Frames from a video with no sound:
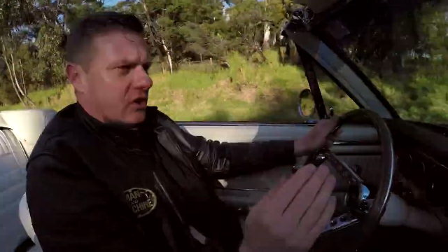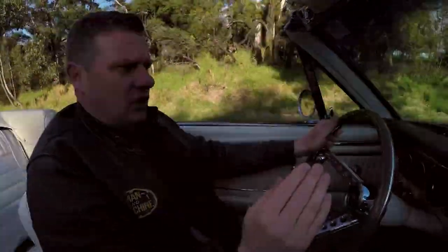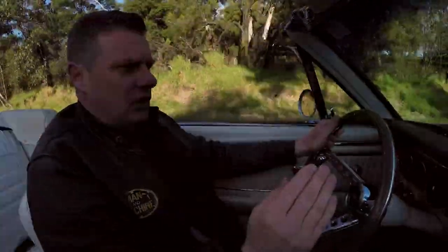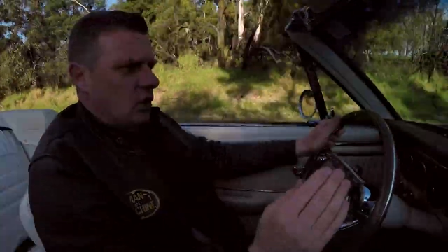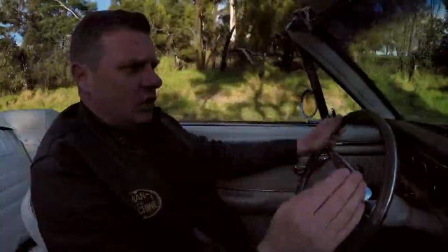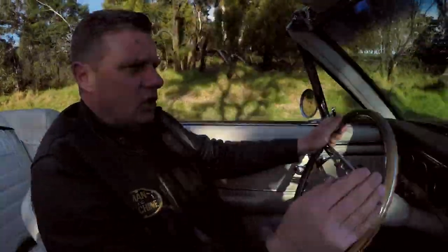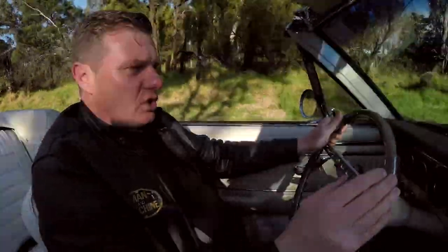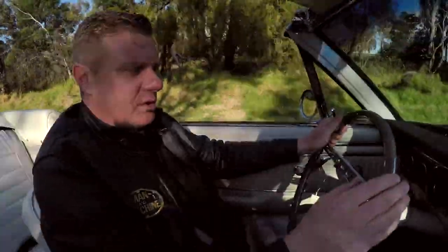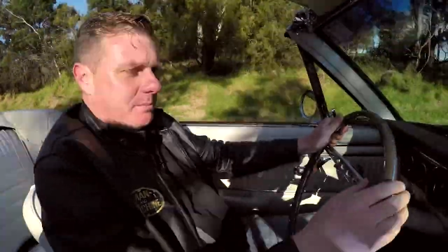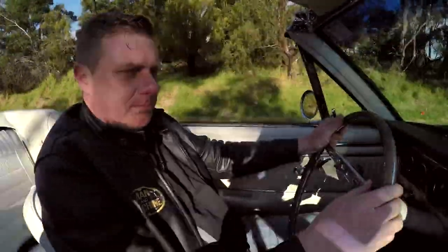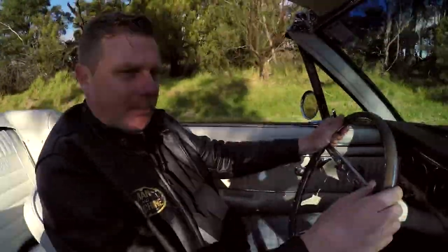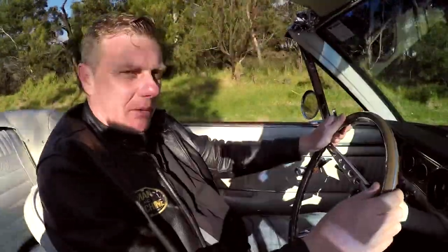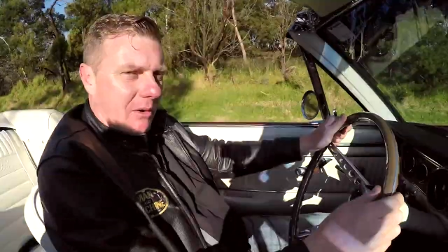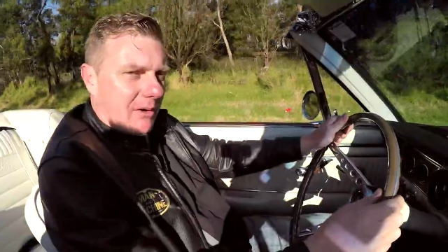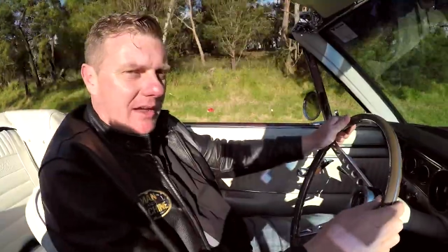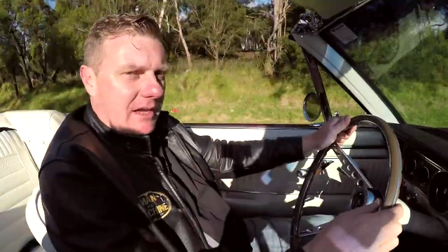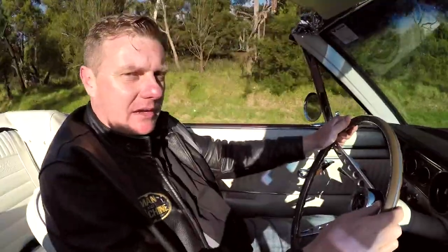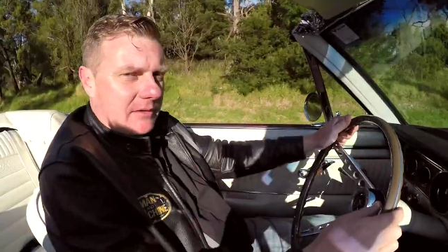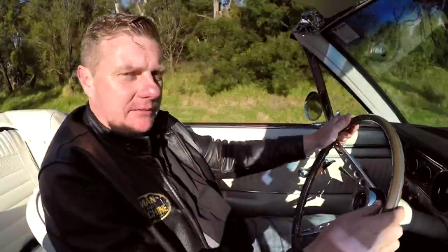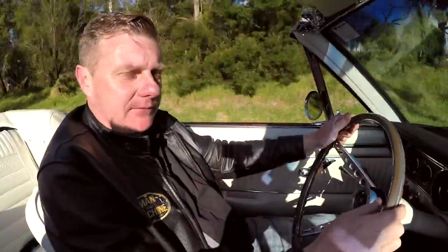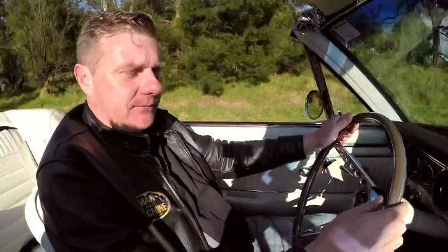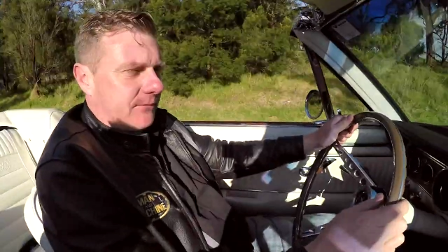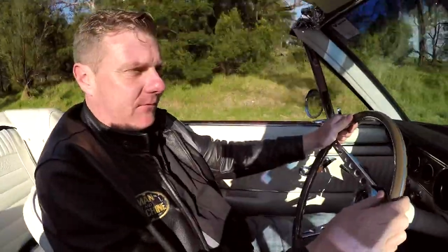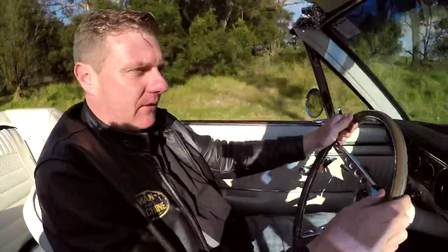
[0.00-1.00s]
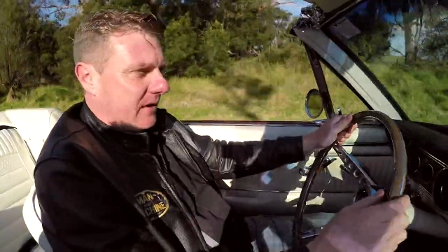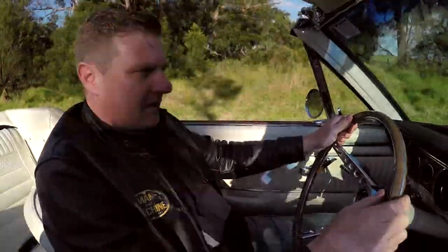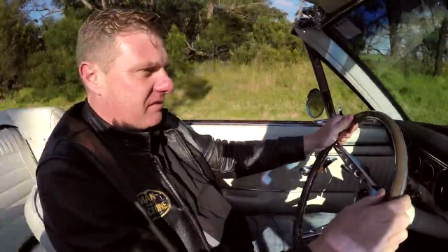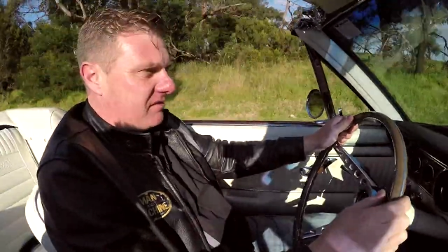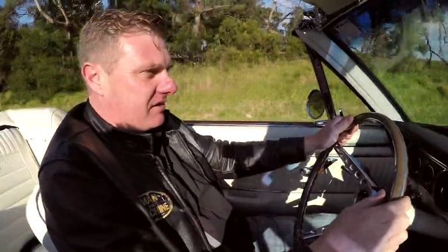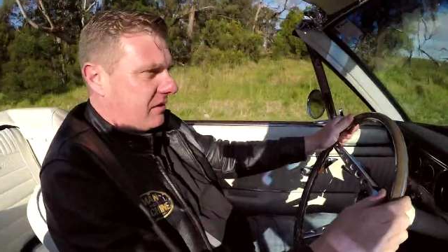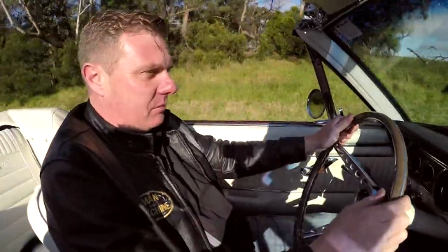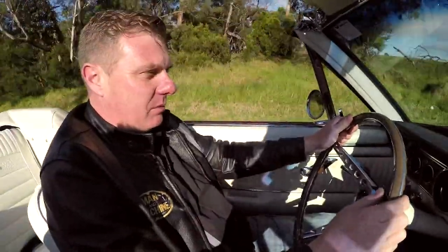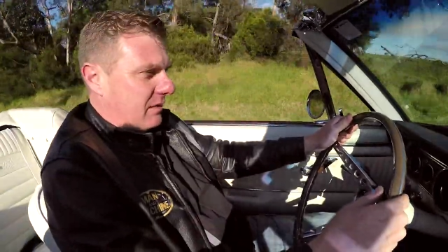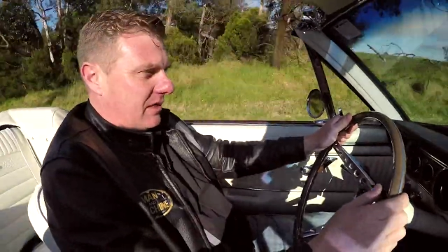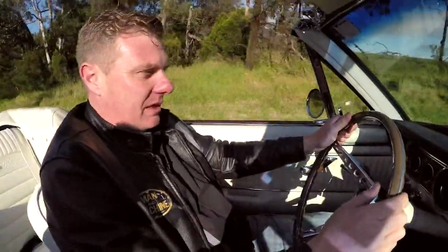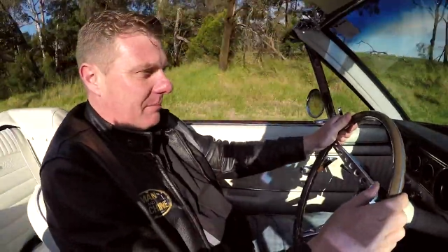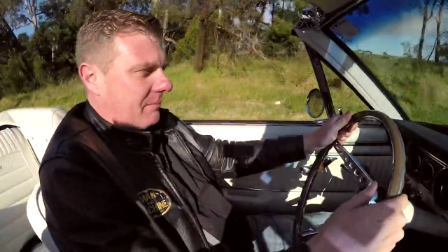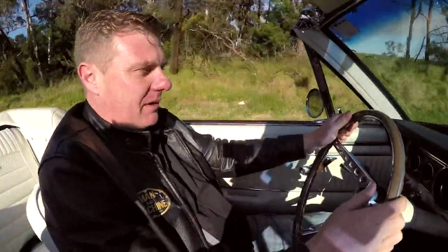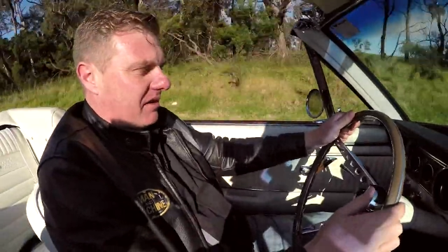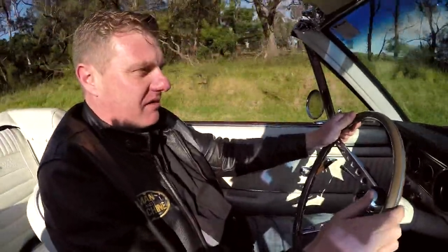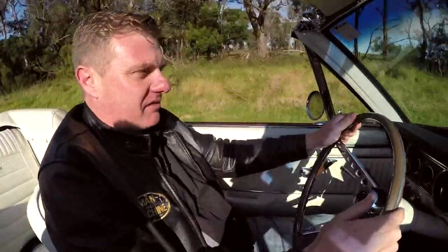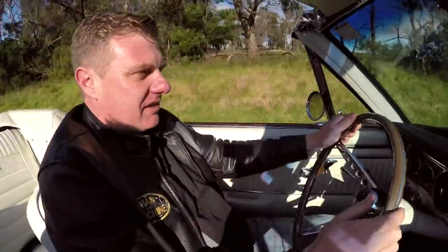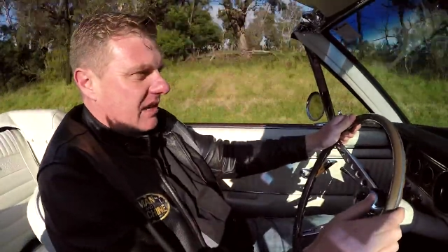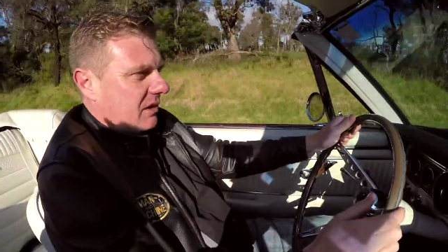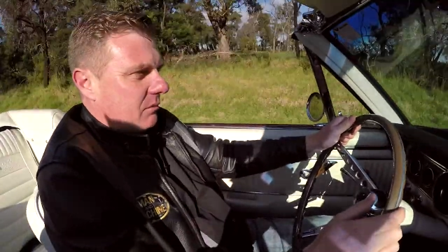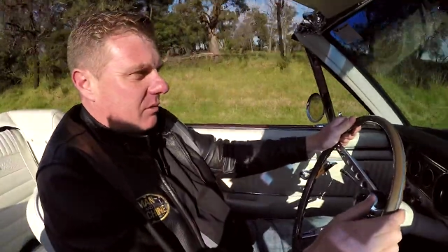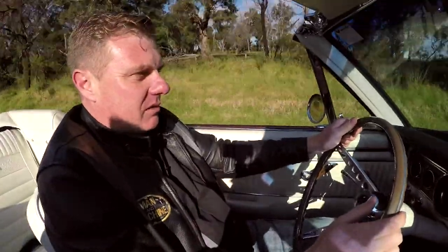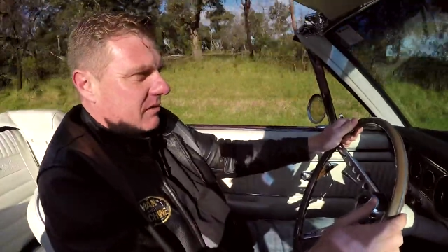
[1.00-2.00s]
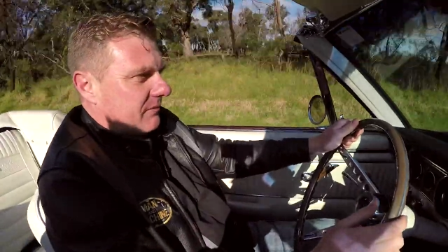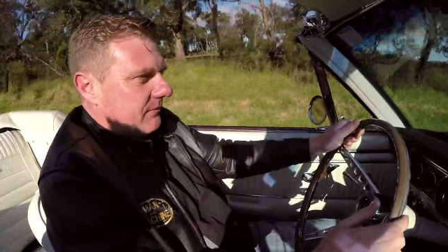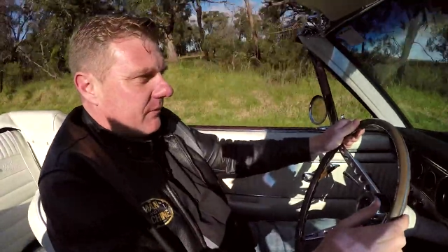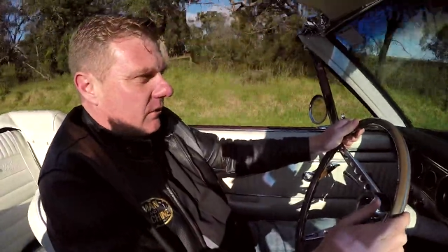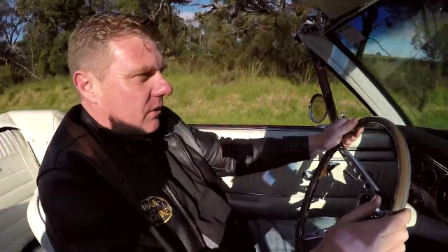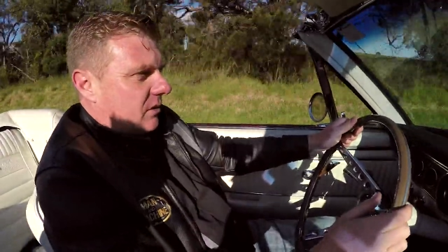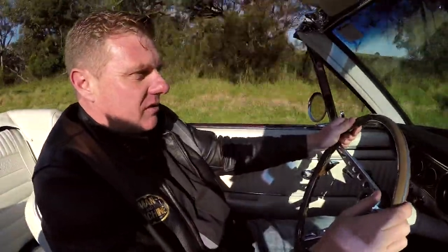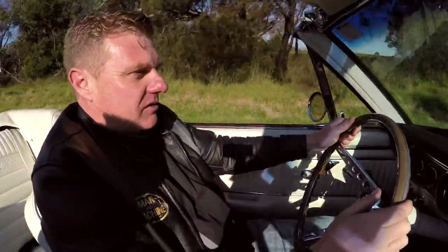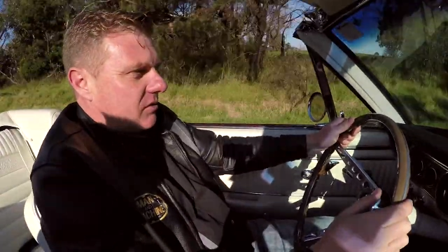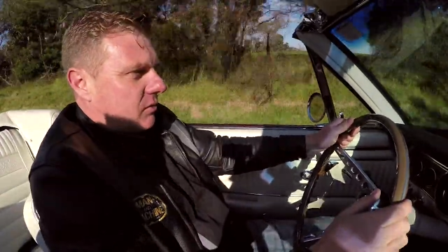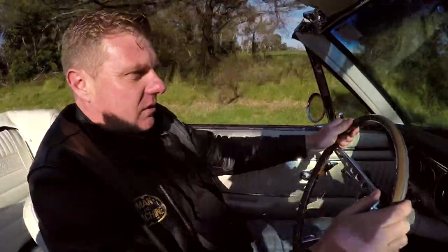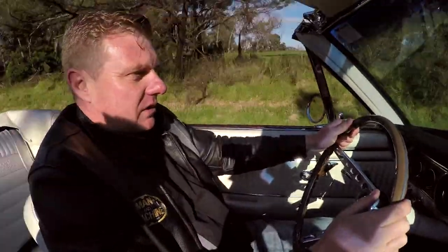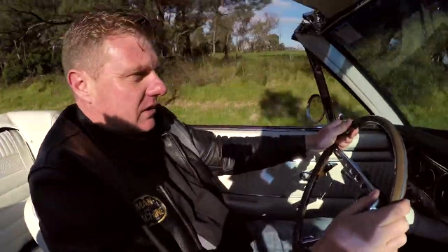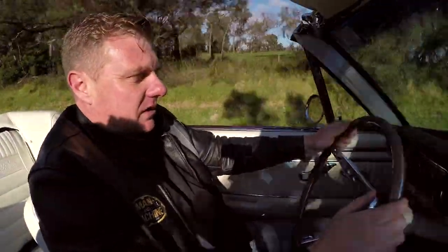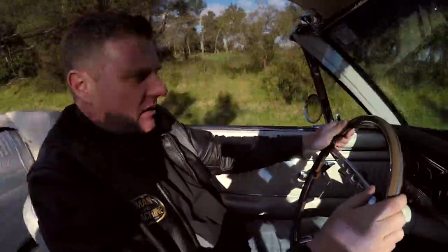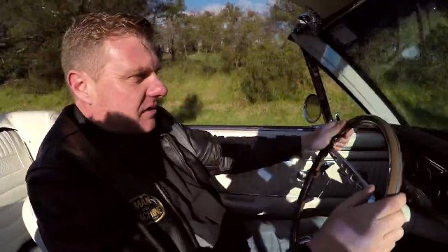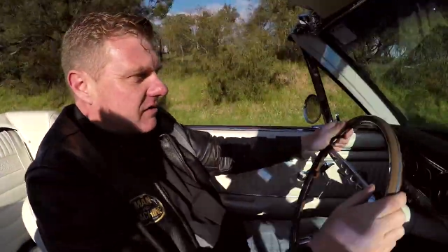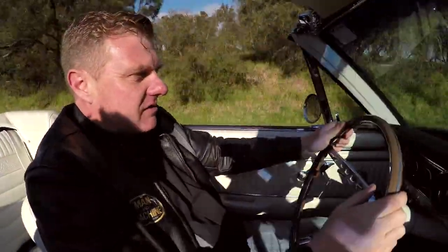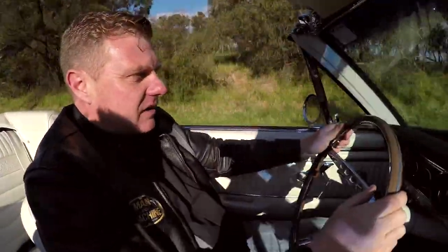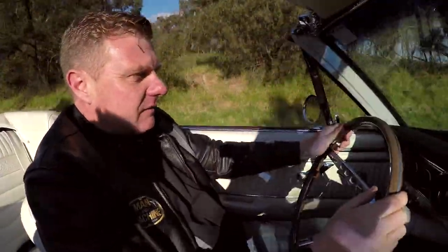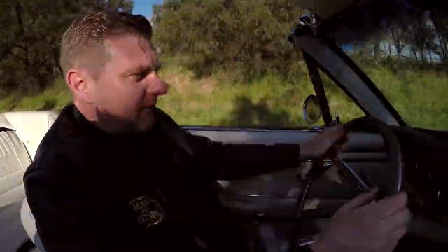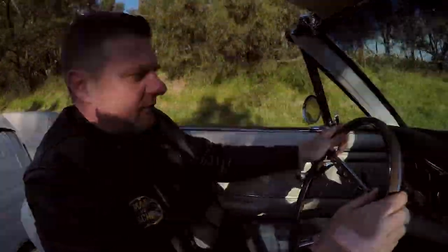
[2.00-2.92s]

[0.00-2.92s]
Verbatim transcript: huge buying frenzy when the Mustang was first released,